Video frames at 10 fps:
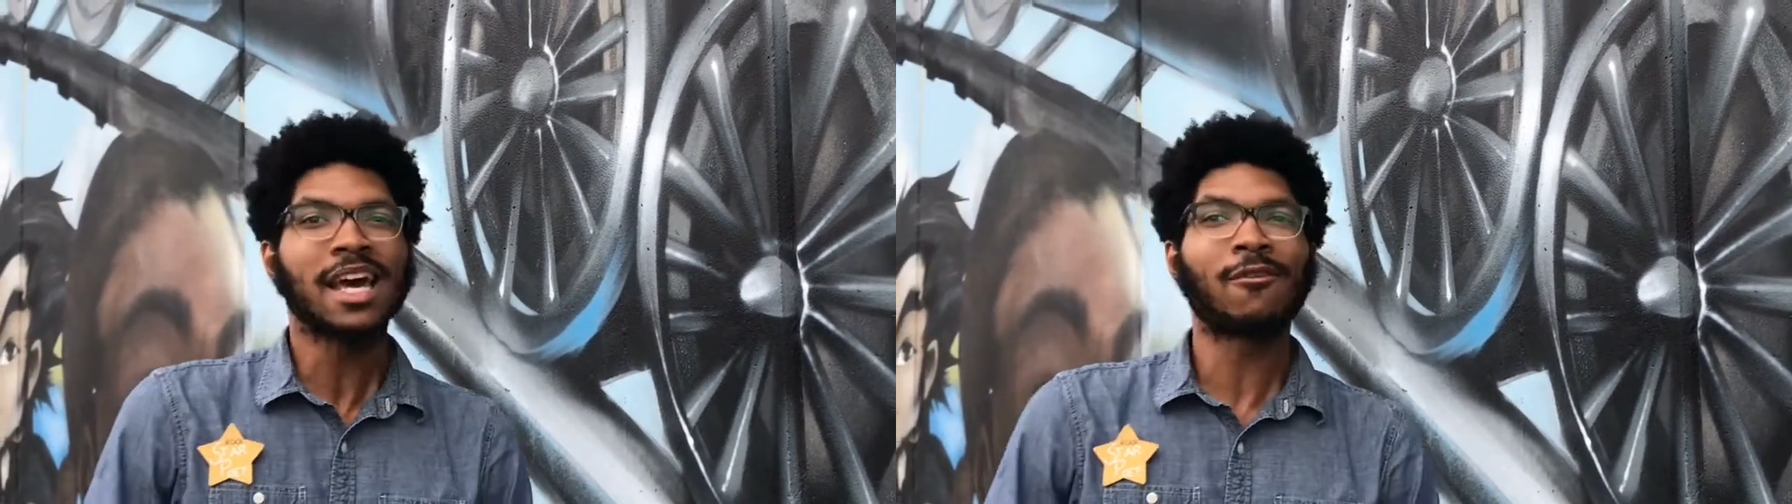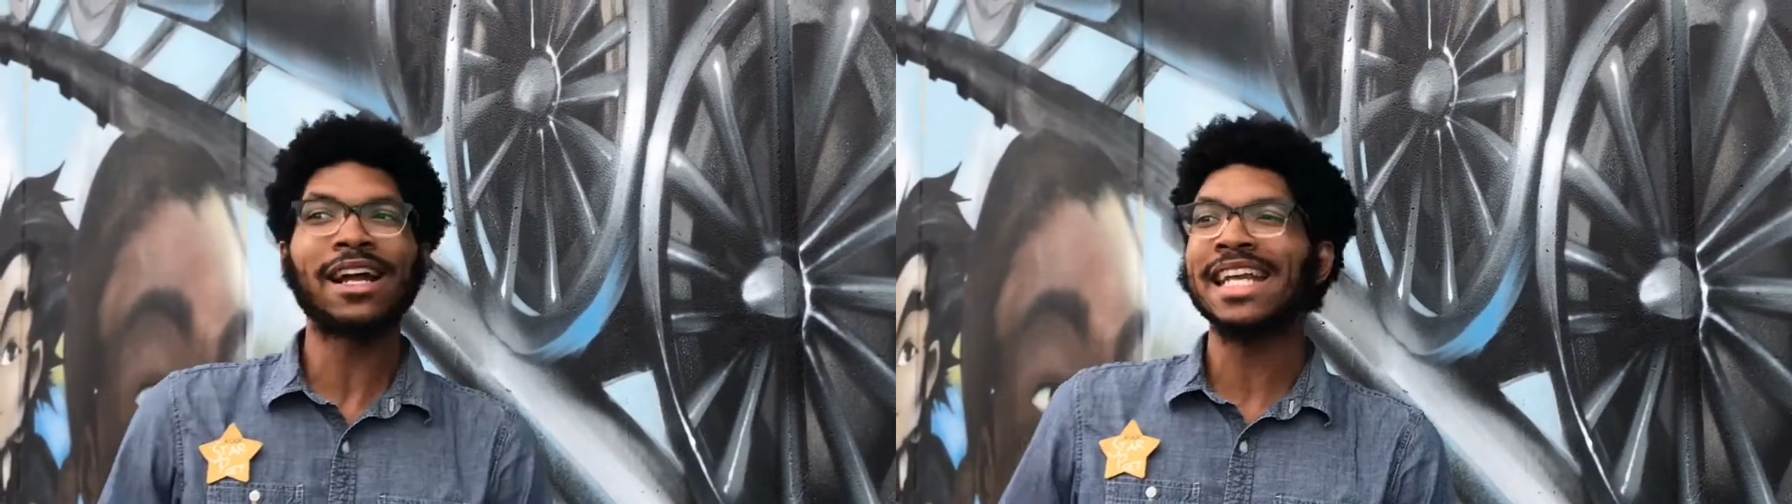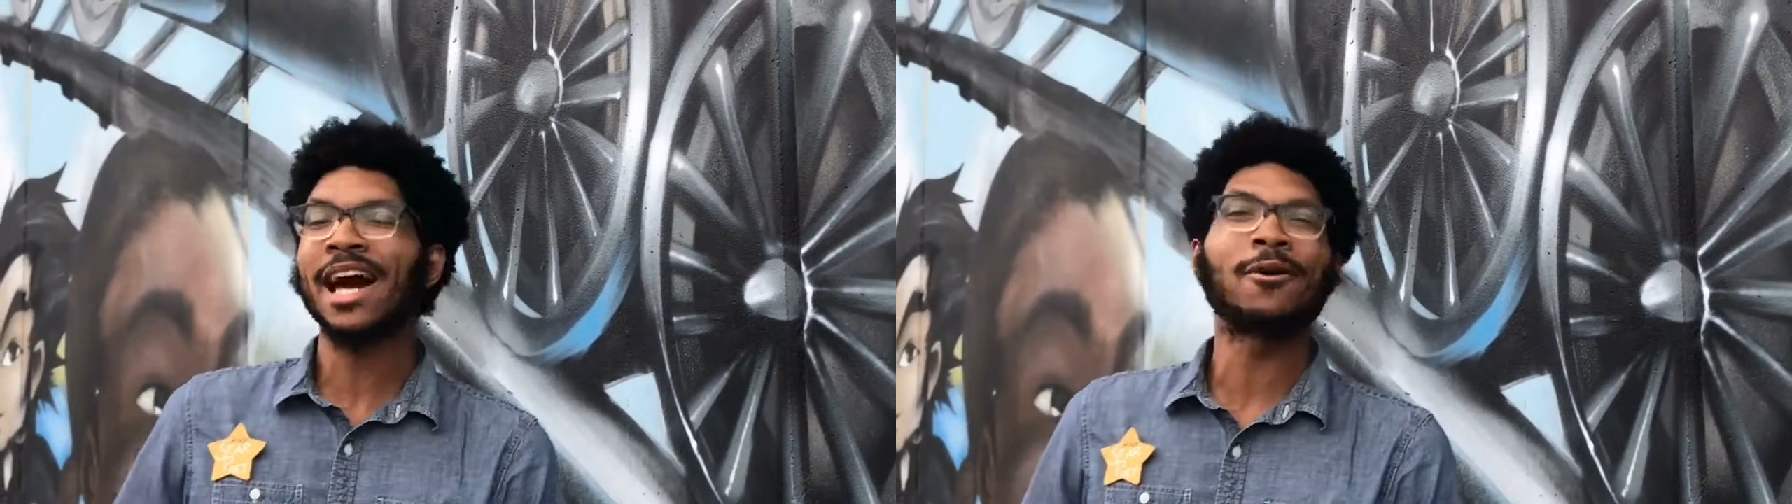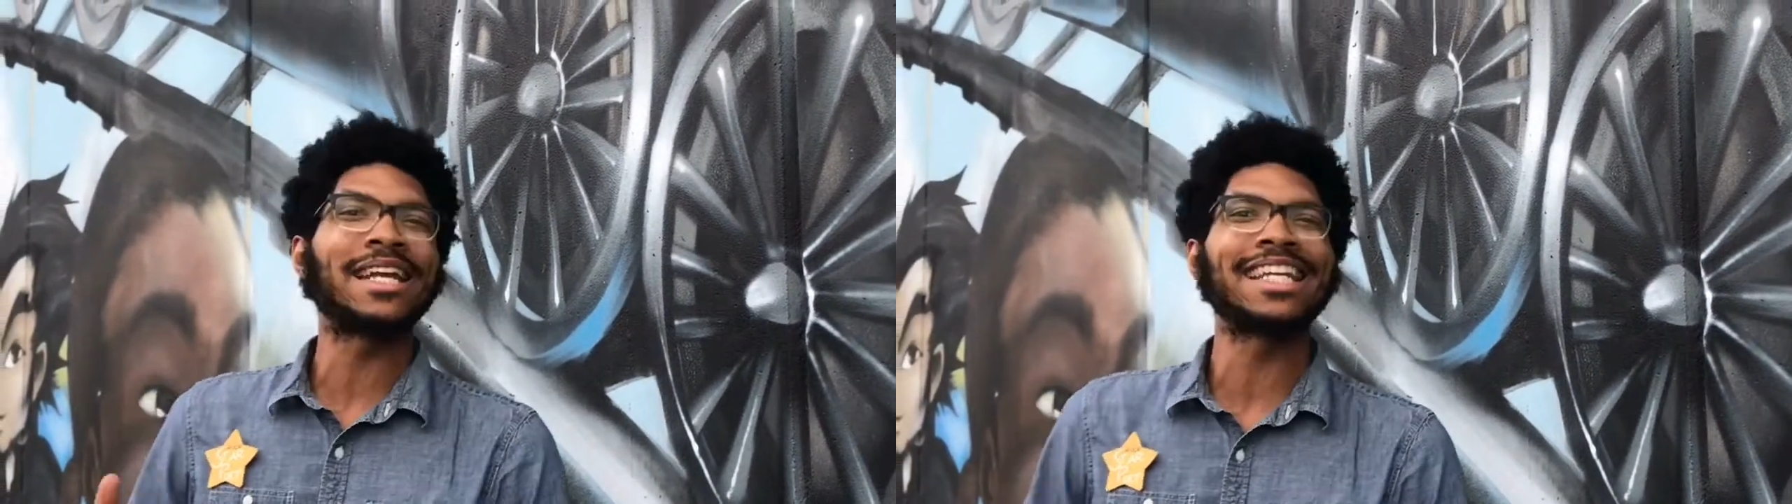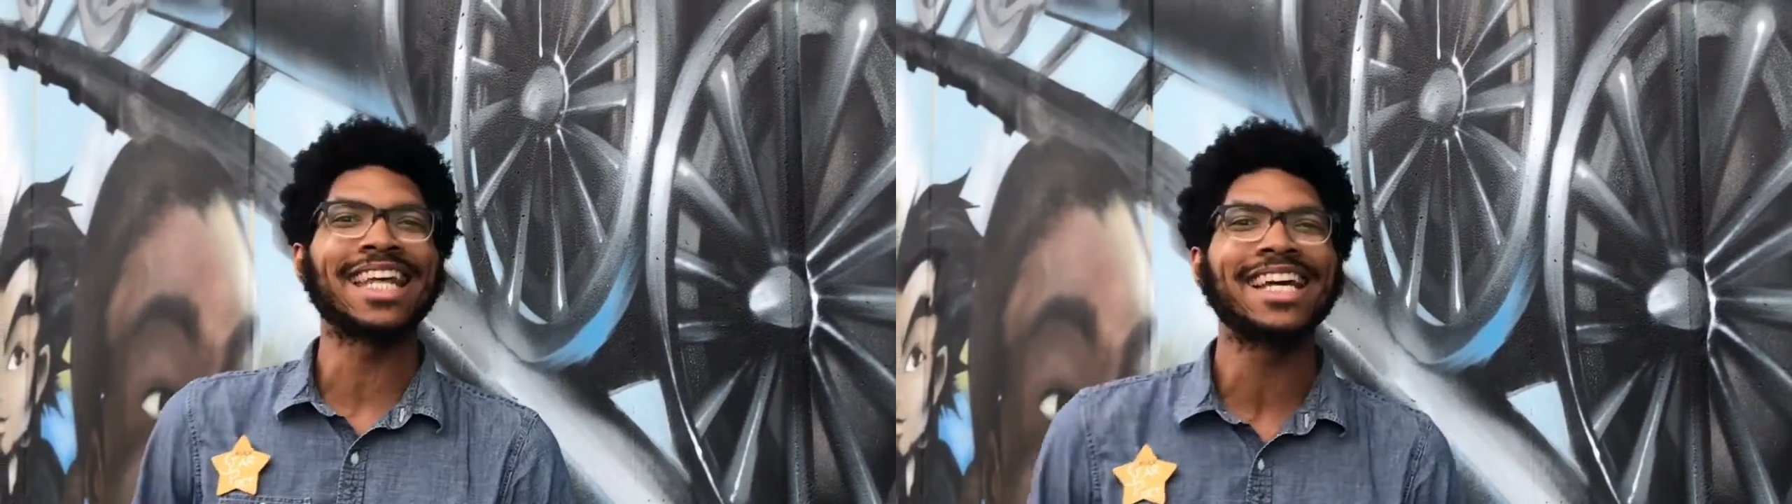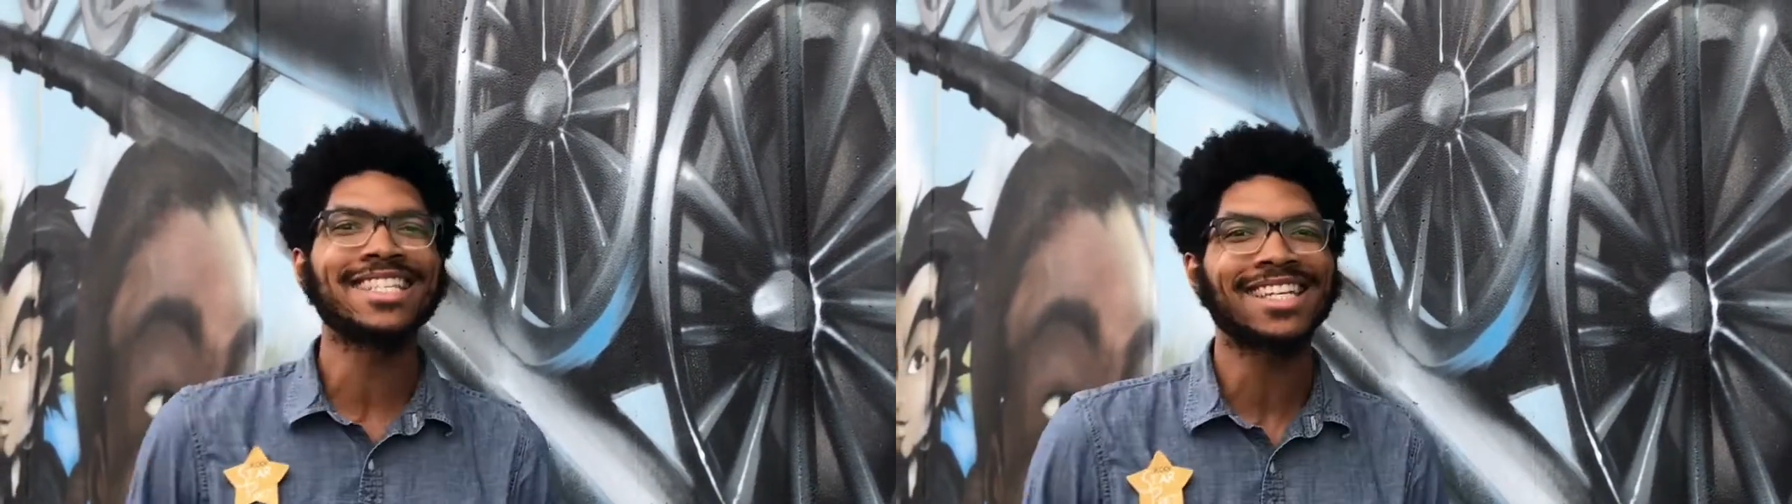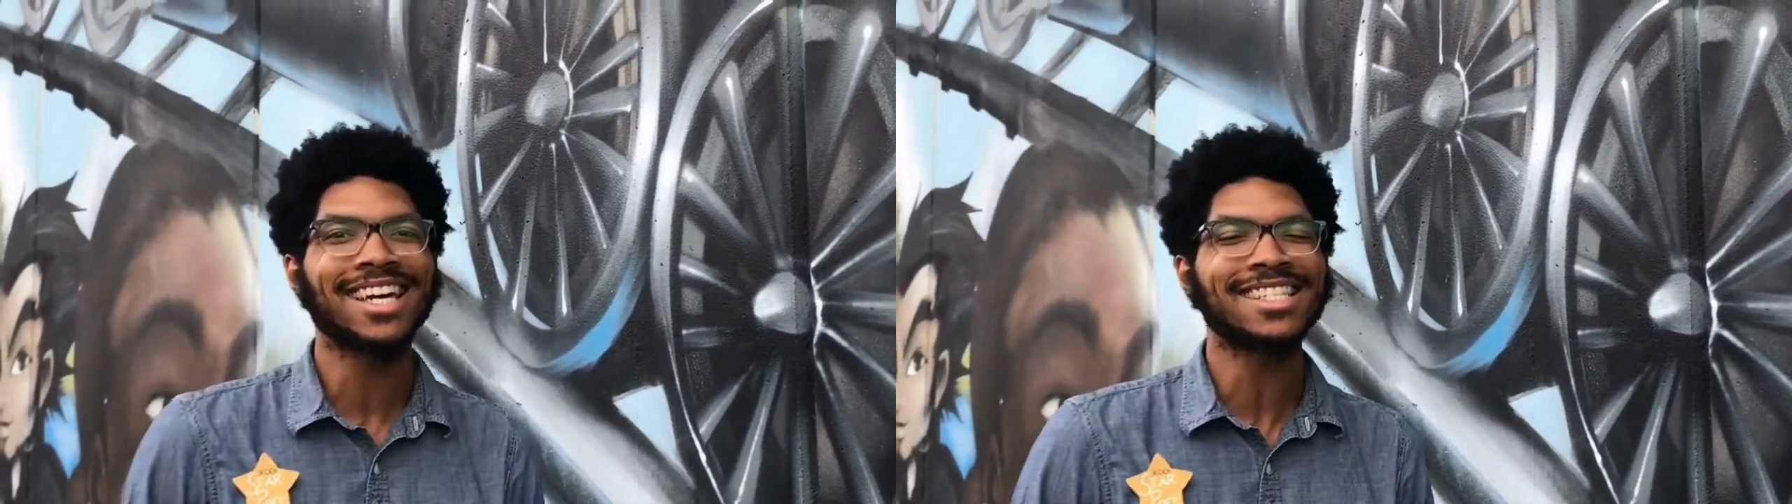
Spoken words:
Right now in Atlanta,